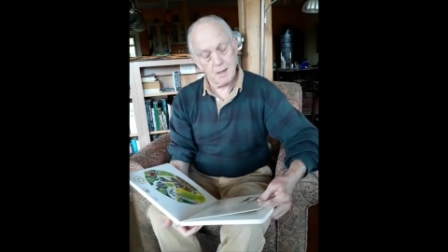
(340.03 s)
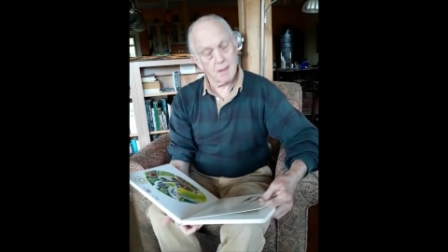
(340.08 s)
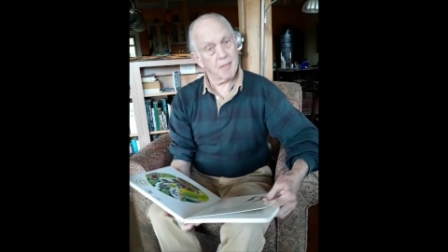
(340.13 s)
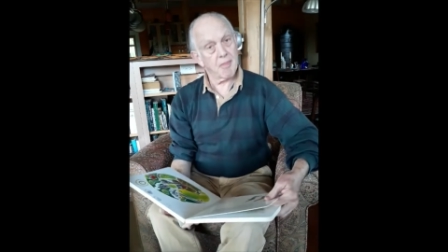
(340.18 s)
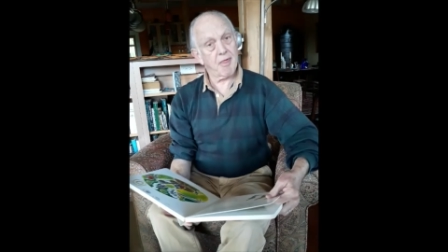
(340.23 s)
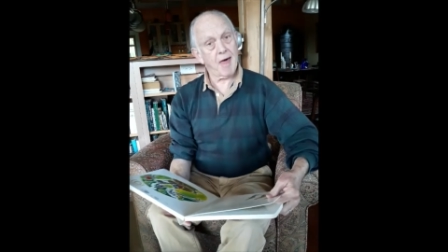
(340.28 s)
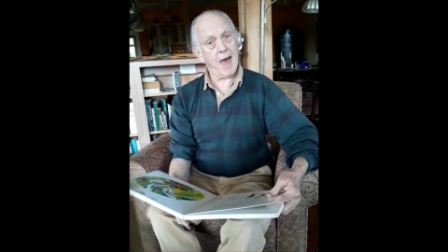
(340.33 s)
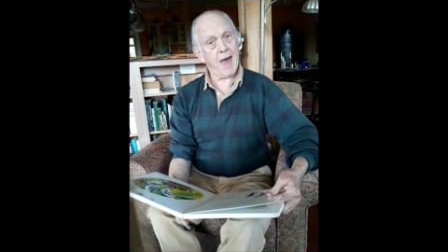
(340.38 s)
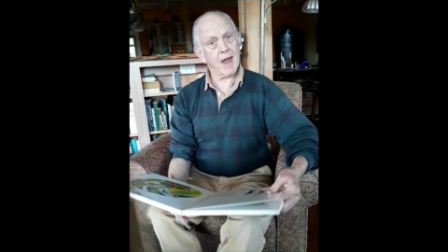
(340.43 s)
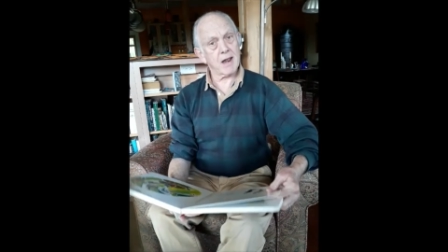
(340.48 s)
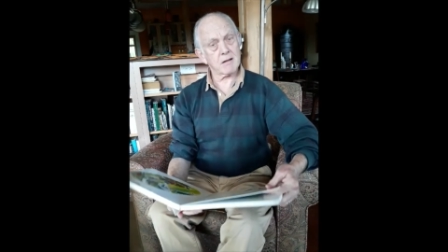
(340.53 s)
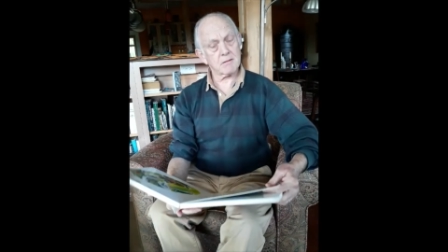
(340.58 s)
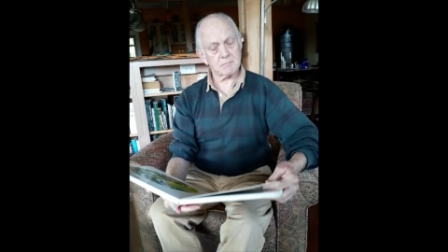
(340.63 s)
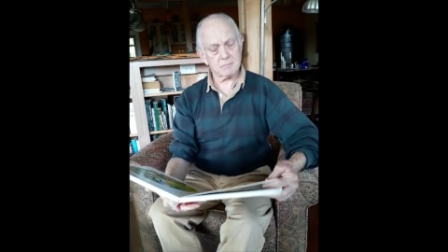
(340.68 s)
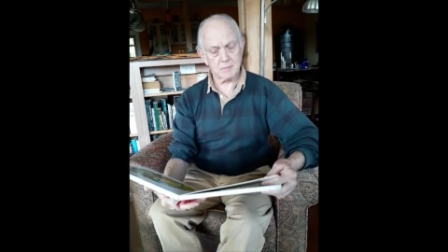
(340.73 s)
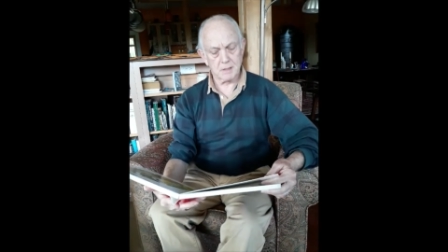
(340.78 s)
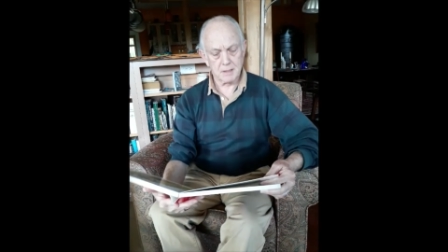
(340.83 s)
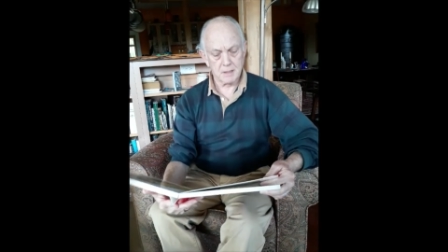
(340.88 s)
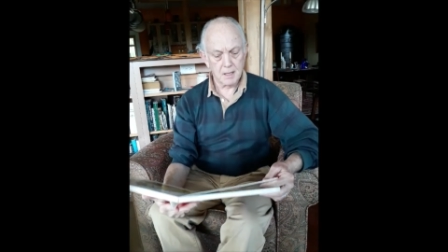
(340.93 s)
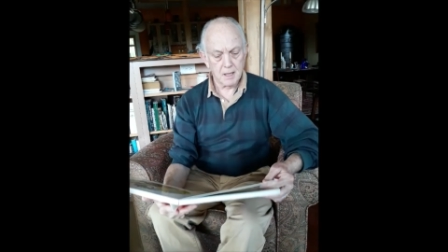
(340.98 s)
Then,
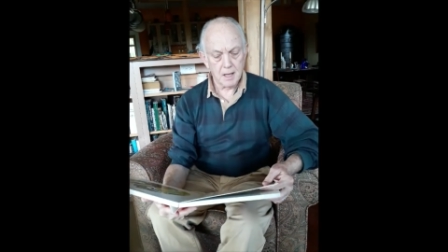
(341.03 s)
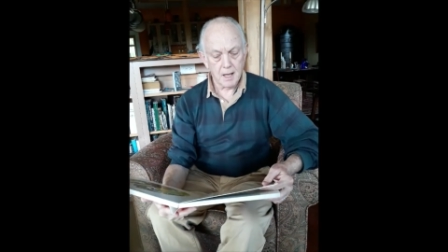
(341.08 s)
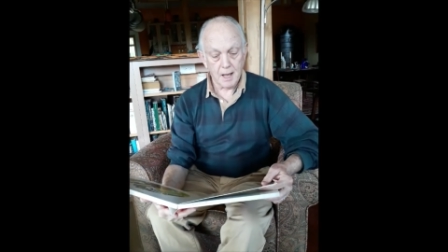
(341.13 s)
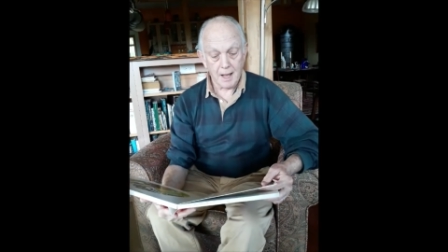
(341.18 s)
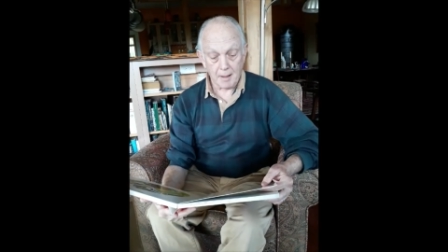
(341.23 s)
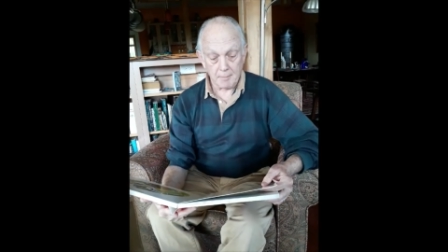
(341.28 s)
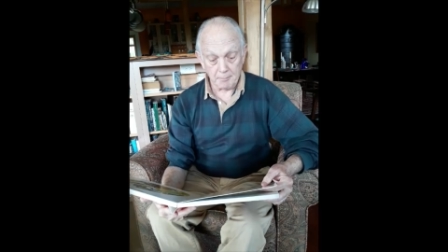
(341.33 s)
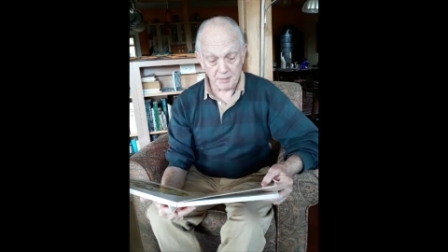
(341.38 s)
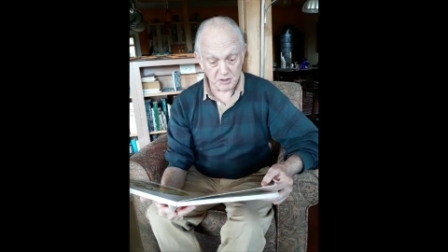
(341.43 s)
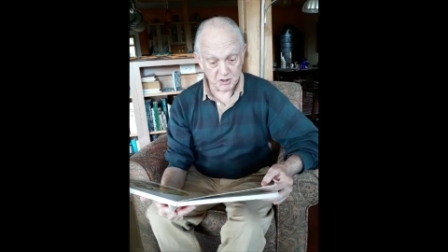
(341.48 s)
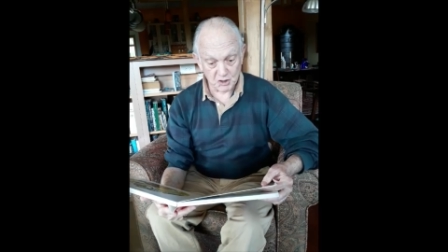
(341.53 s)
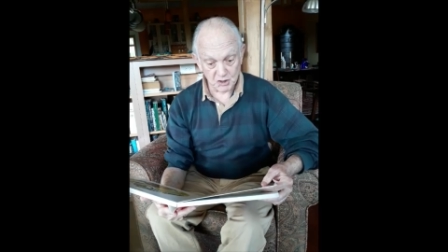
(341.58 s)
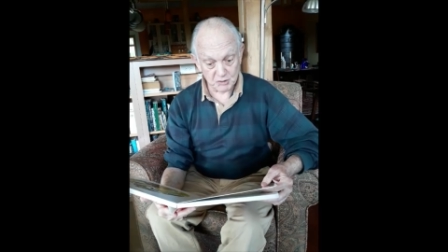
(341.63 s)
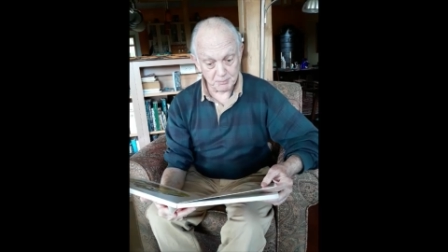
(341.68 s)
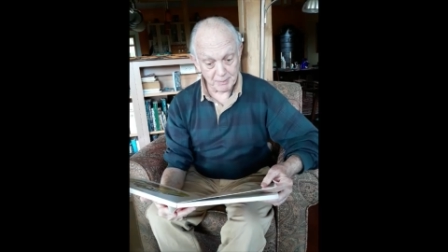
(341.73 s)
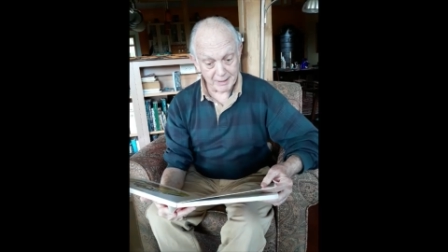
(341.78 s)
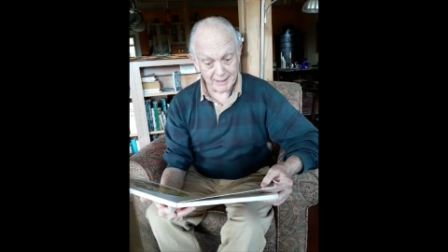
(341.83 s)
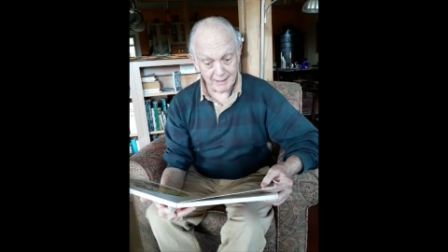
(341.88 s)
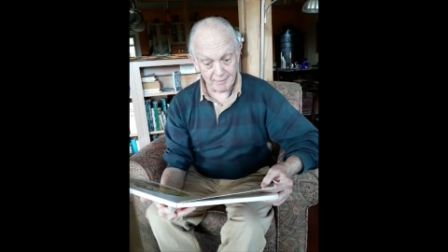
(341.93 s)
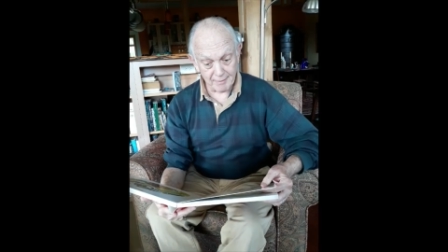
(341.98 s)
Mrs.
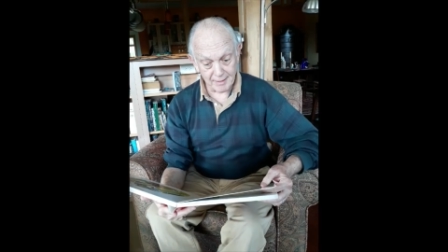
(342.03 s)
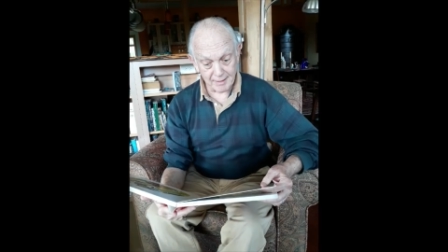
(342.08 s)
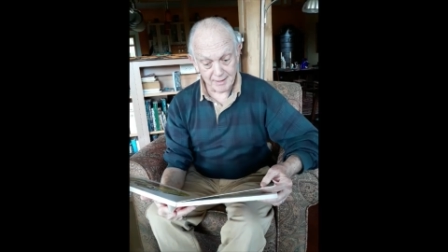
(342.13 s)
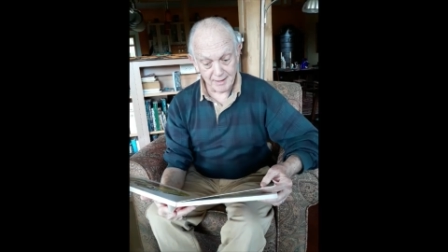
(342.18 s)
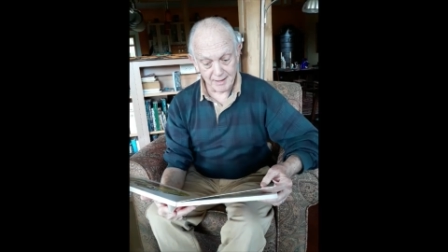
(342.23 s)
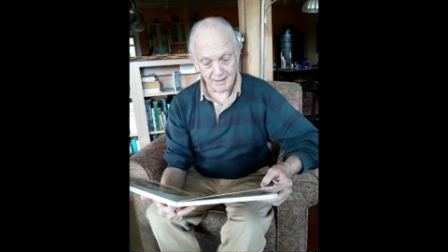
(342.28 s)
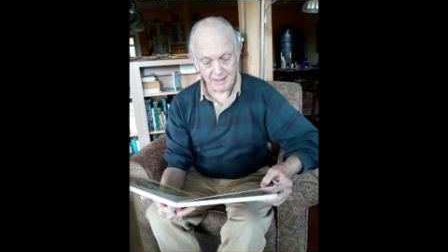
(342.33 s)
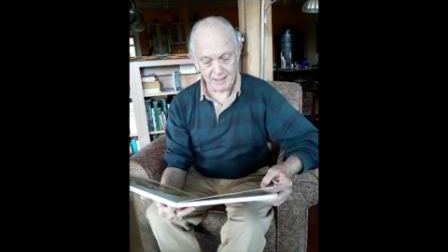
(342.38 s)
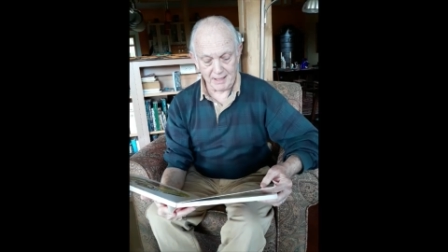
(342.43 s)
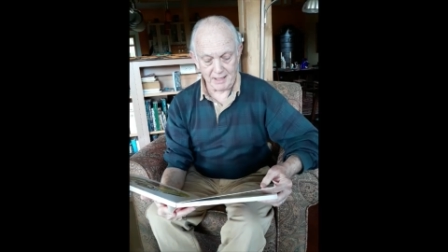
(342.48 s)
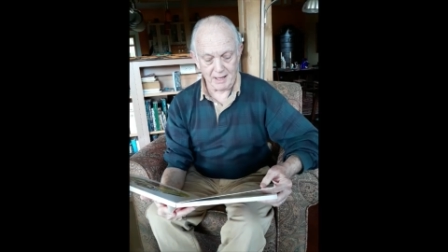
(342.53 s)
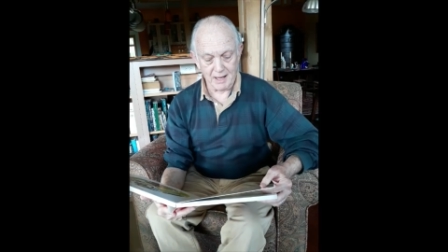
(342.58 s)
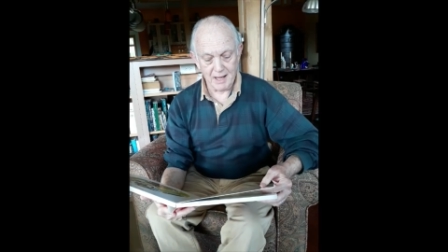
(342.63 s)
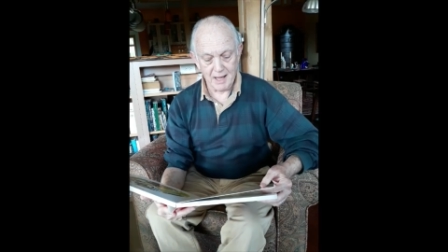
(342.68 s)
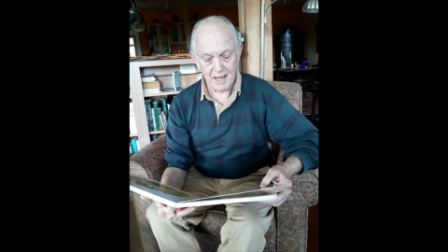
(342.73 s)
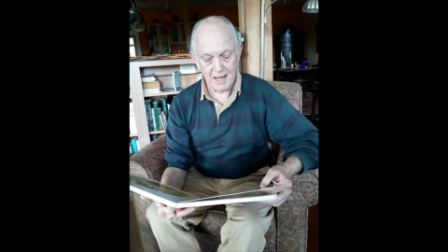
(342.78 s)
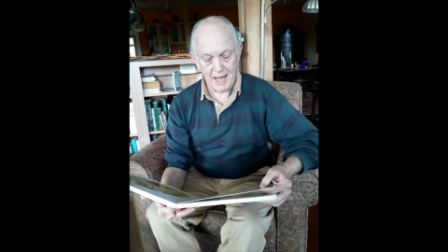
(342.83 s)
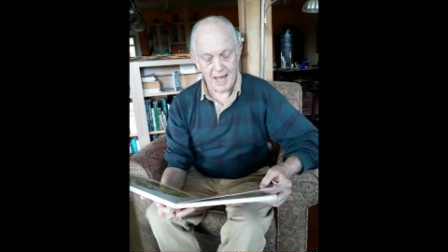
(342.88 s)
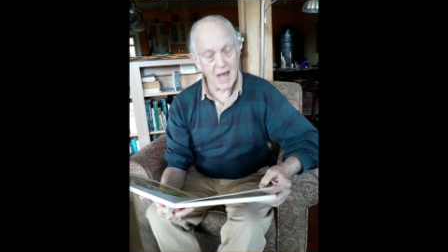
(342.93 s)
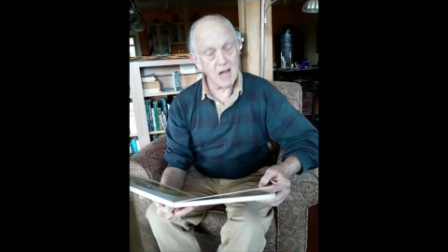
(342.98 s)
McGillicuddy,
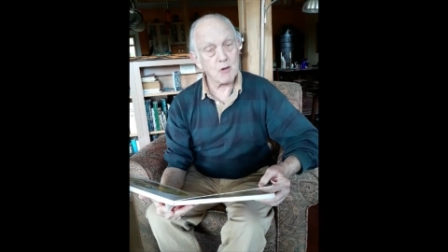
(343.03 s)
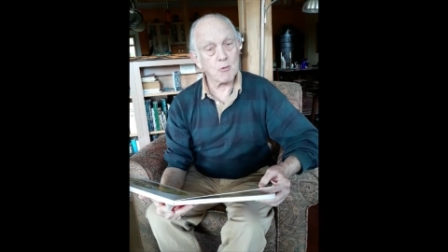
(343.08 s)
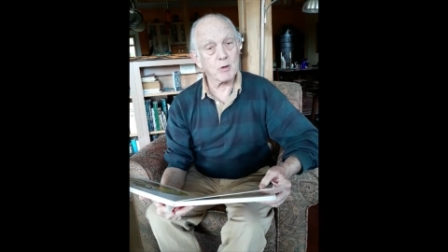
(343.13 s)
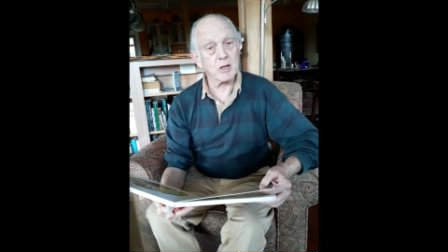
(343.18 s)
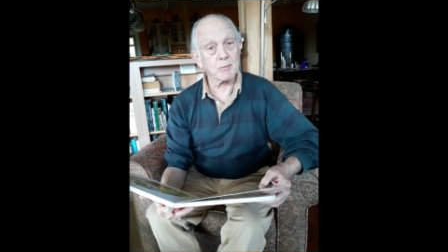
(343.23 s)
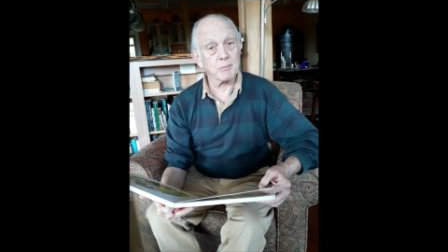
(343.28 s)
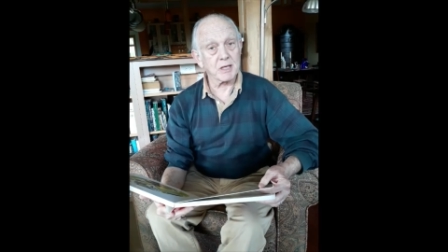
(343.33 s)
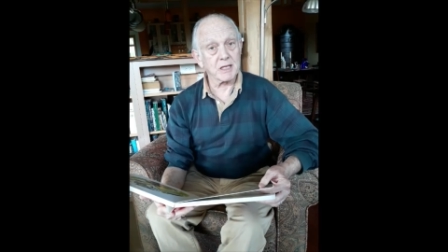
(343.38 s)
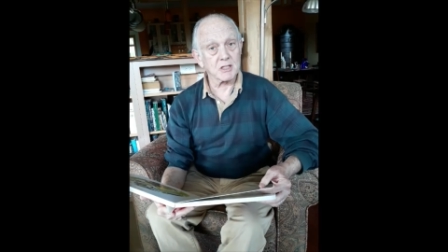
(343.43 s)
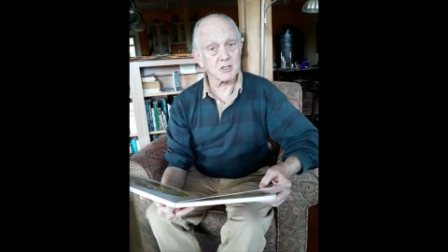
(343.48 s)
Henry B.